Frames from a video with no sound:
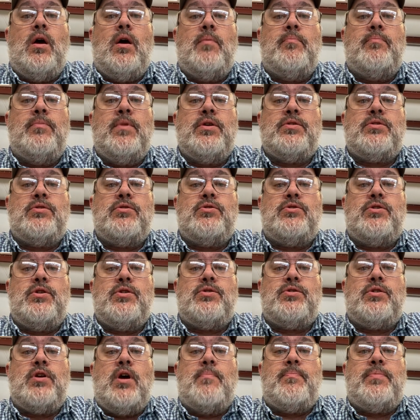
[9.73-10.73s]
This is
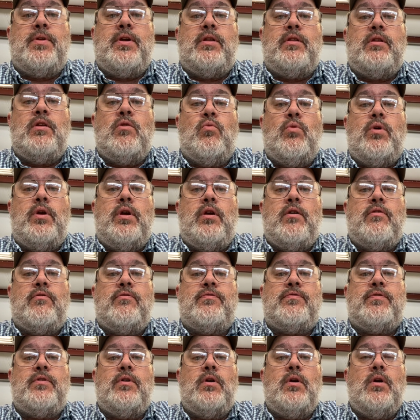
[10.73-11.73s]
just something that we
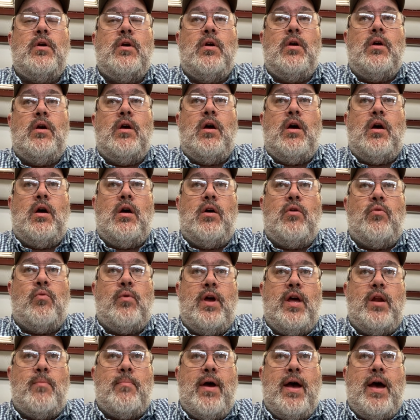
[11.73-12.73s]
have
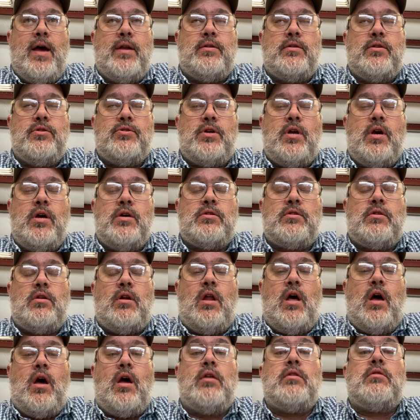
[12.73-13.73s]
read about, discussed a
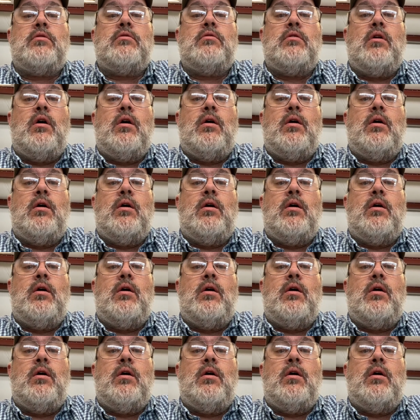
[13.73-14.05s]
lot,